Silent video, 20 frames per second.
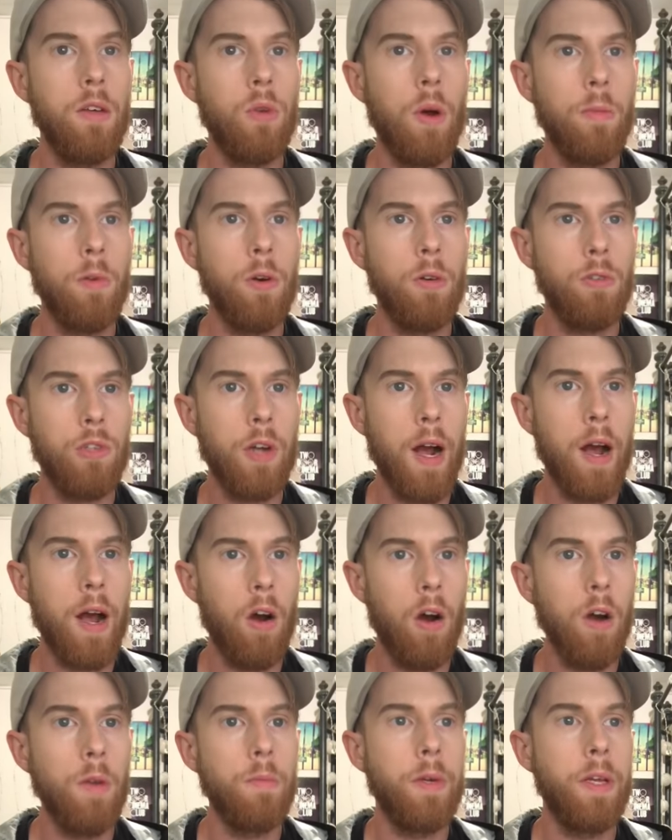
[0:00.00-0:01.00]
So I'm going to try
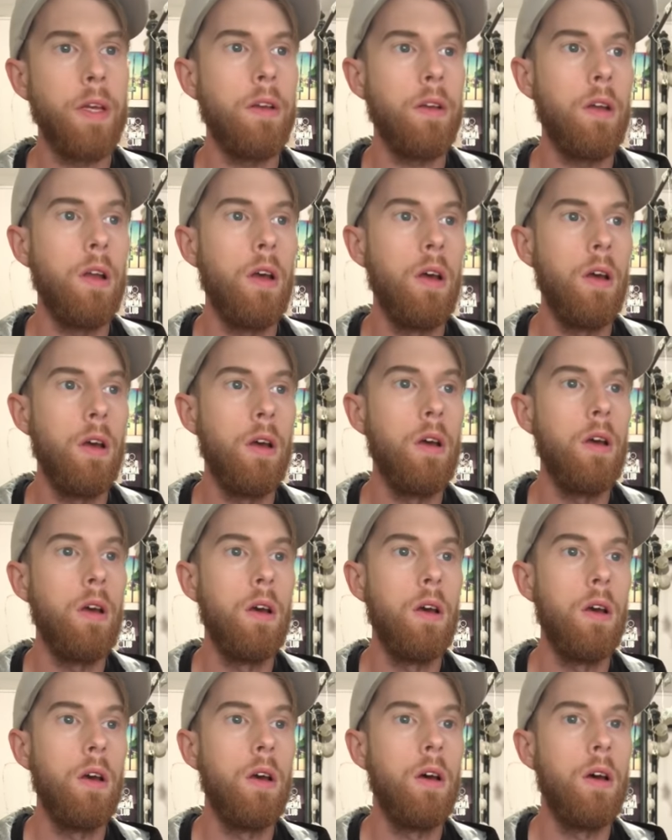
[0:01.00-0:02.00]
arm knitting.
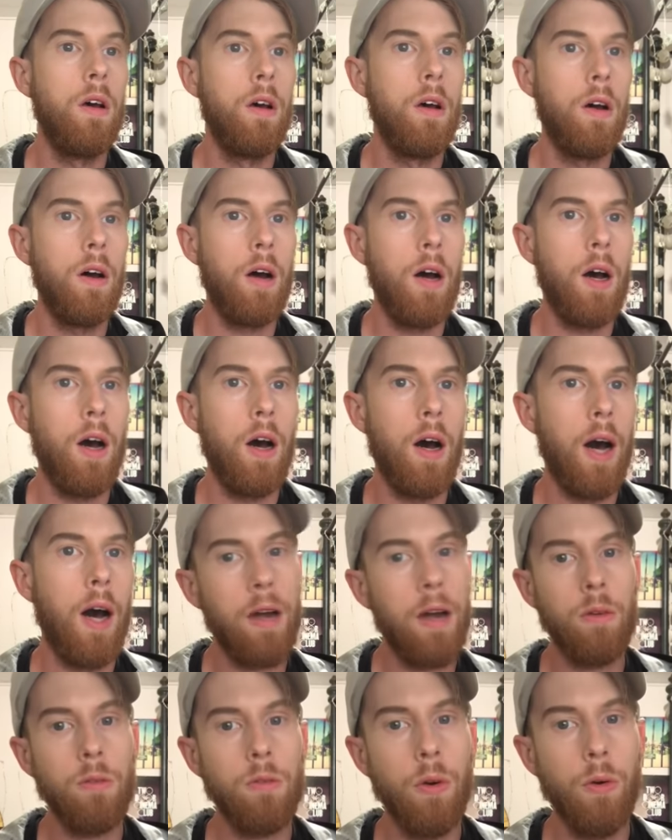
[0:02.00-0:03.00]

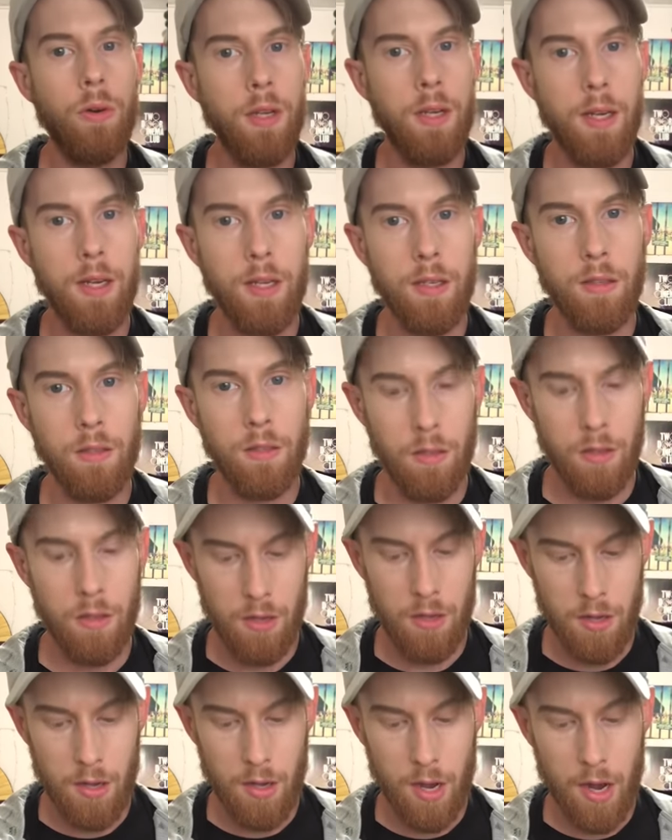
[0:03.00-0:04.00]
I don't know what it is.
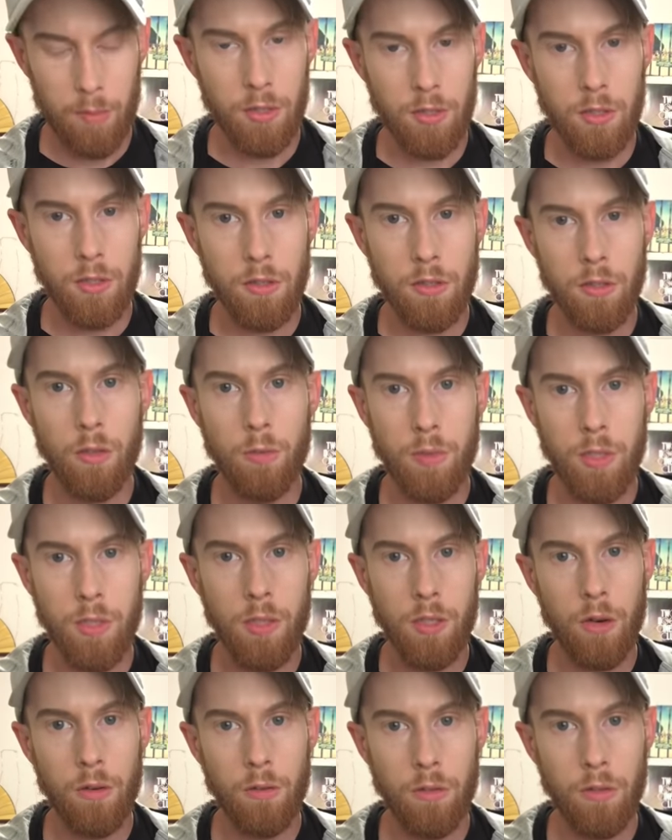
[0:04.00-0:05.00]
I'm just assuming you
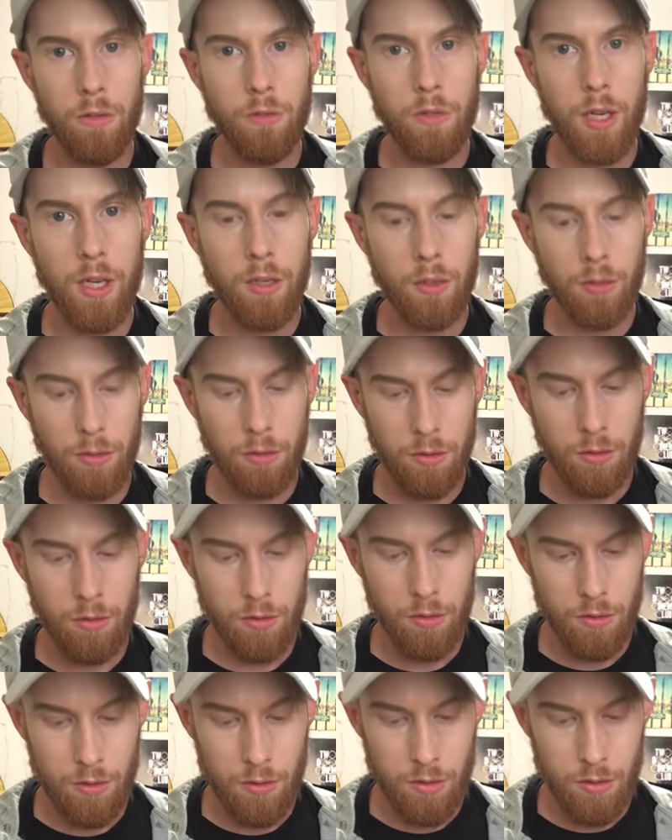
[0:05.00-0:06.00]
don't use needles.
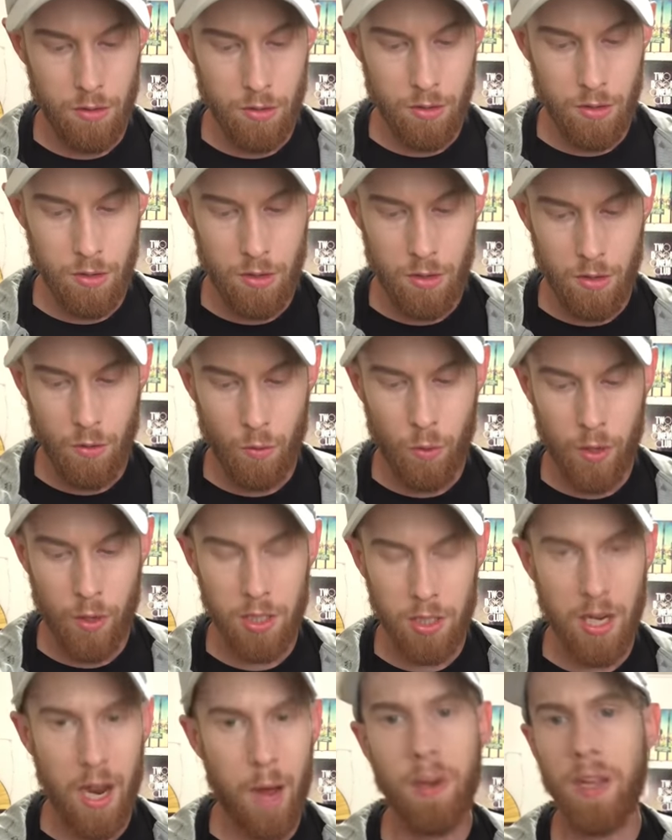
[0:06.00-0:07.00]

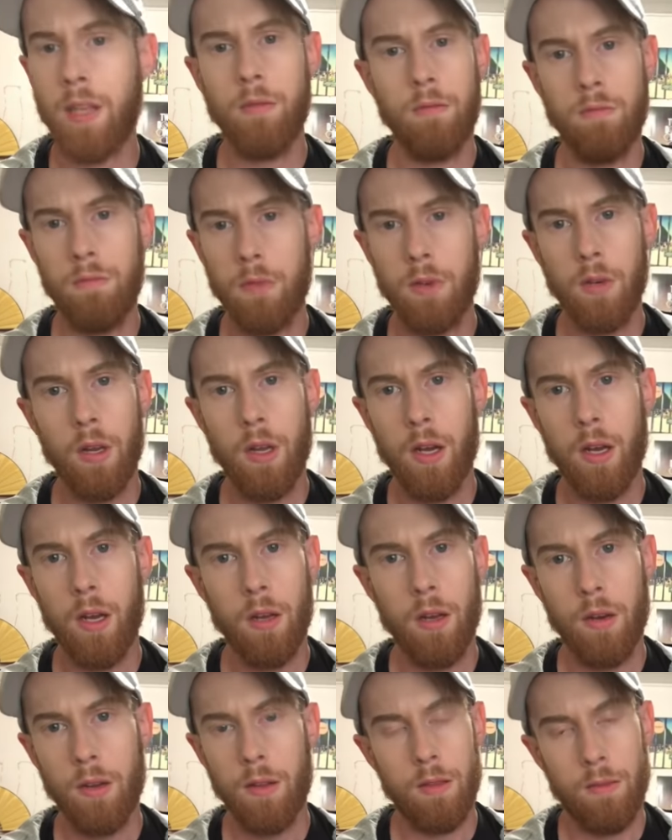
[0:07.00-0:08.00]
Which, I mean,
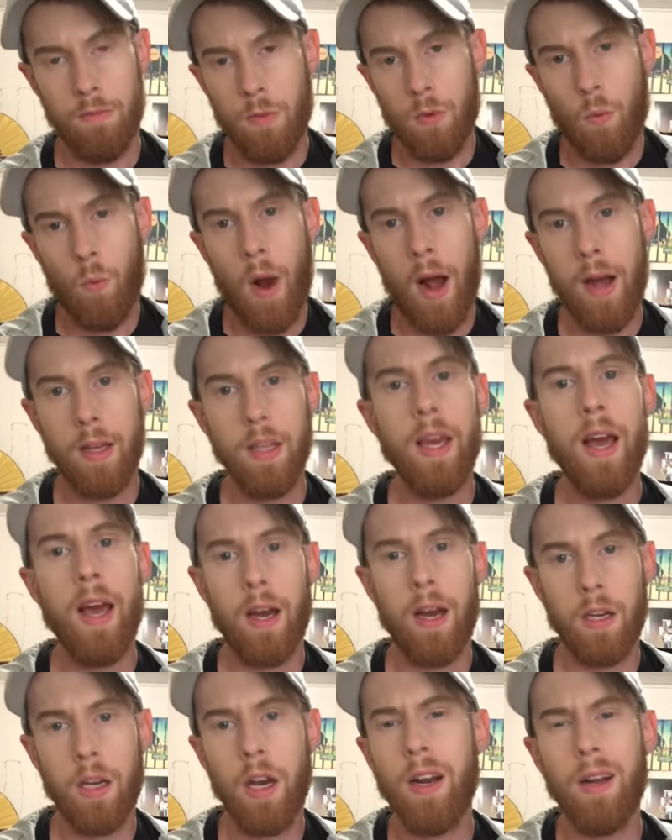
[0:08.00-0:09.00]
why?
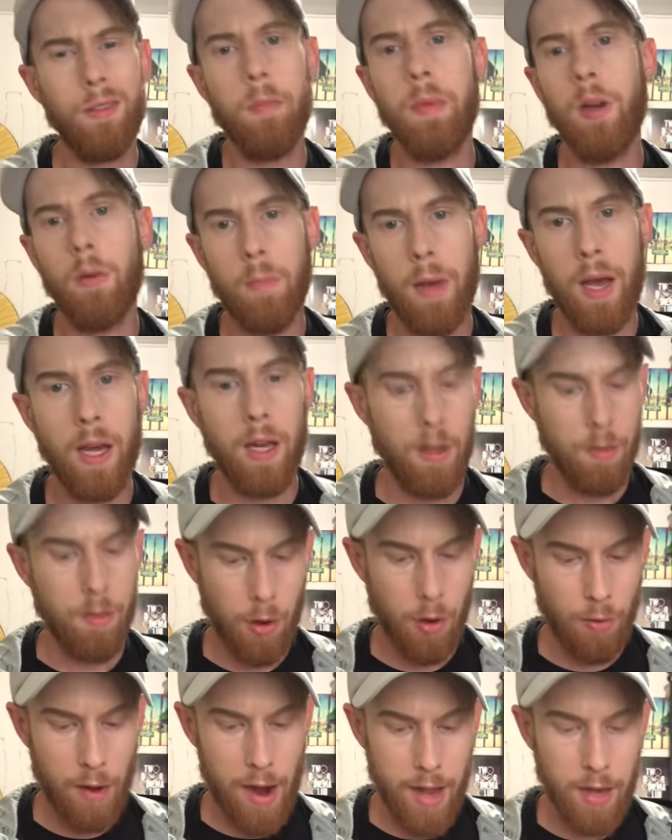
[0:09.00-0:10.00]
Yeah, cut out the middleman, am I
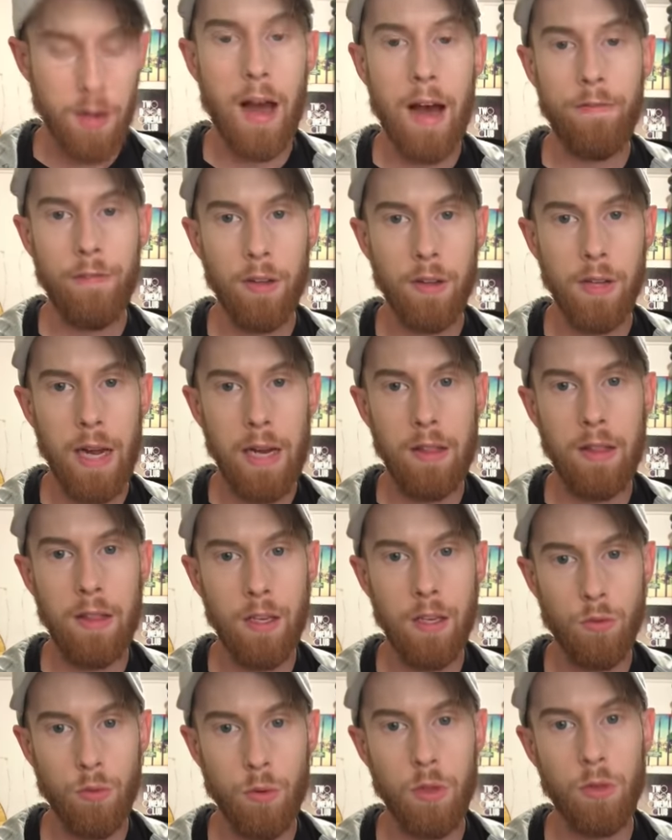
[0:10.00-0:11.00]
right? I feel like
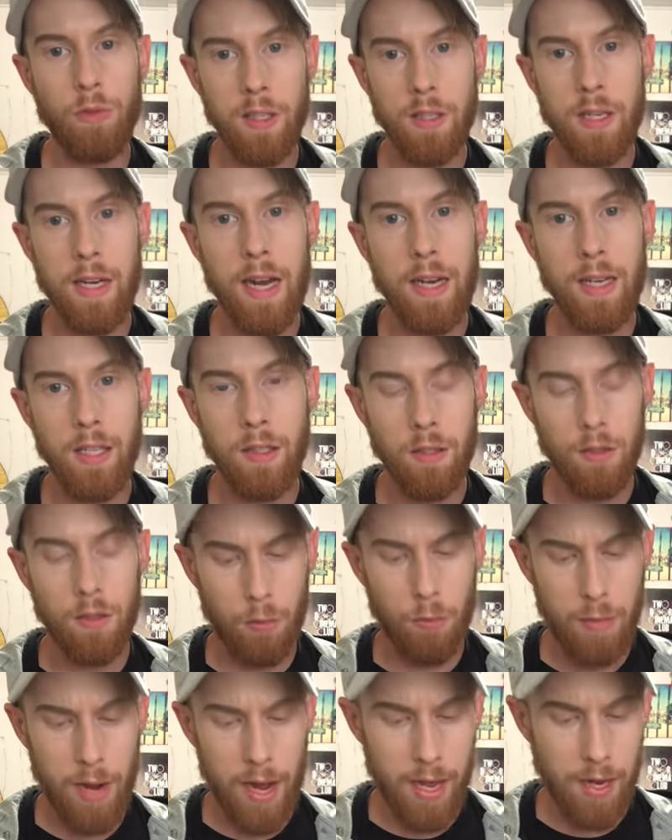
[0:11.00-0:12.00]
these were the reason I did so
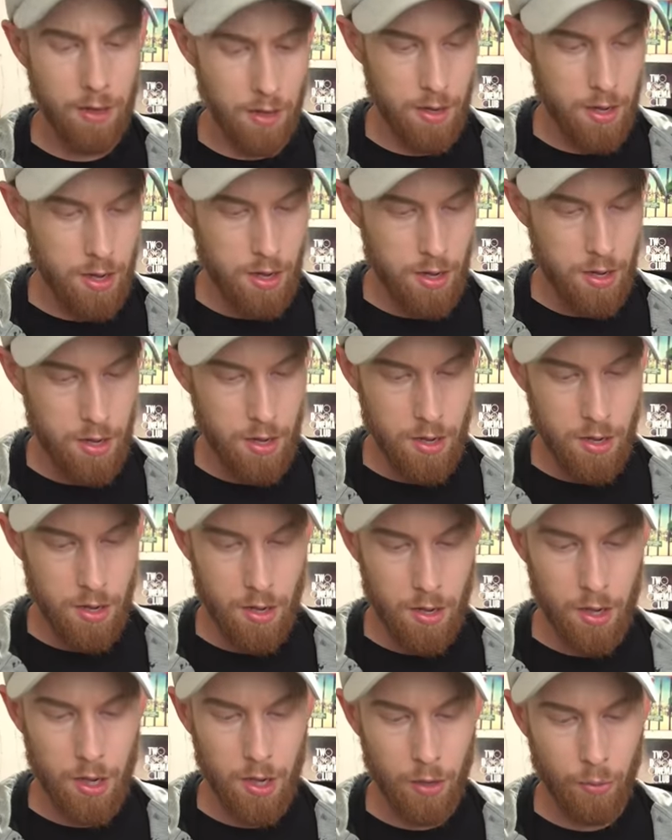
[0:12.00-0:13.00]
bad
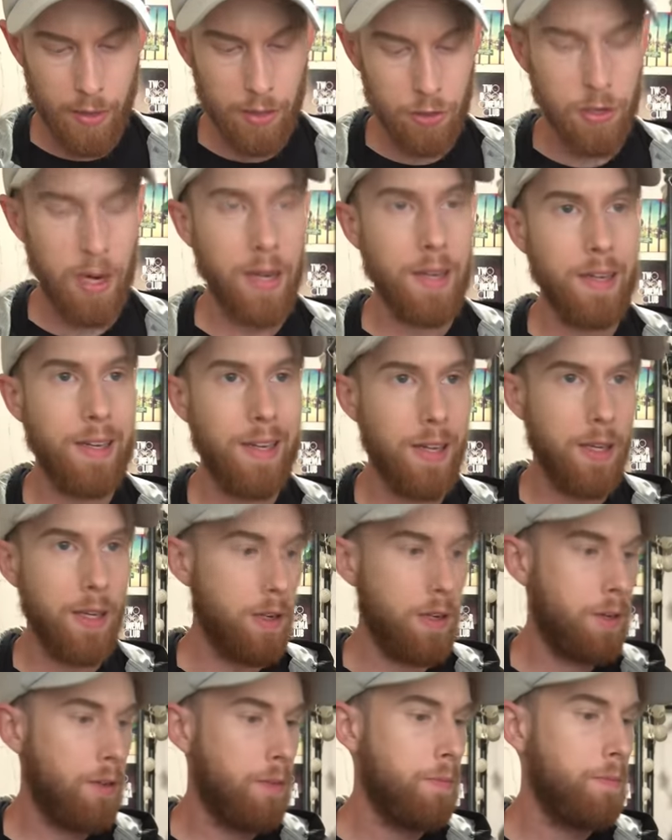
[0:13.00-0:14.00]
when I tried
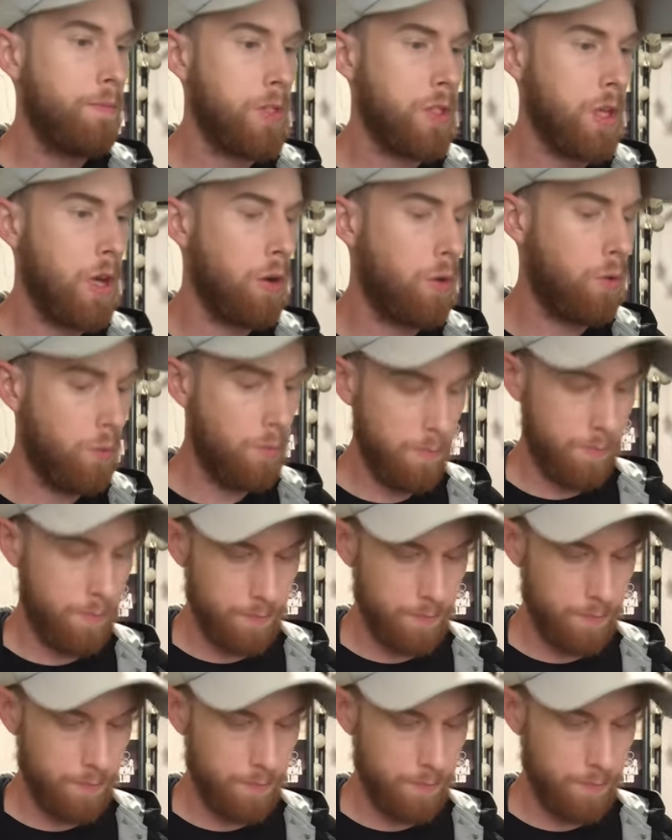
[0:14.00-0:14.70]
knitting, so.